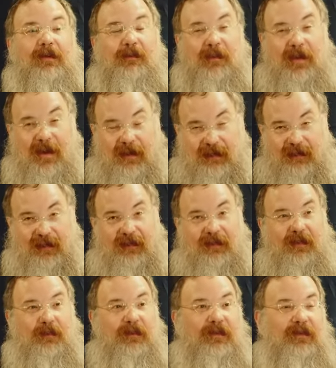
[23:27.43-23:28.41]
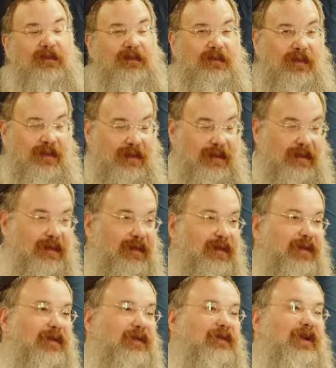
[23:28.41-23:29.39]
Marxism is
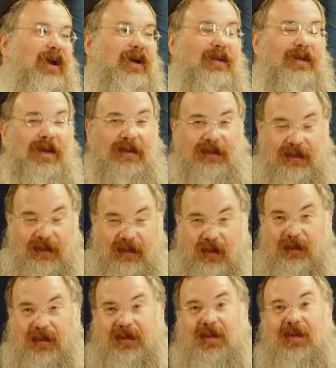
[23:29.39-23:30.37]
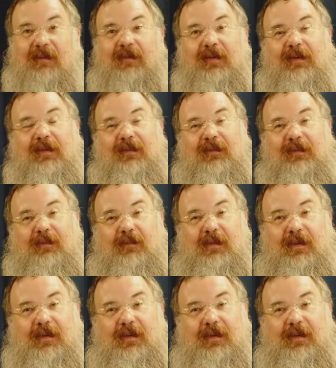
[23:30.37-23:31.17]
dialectical materialism.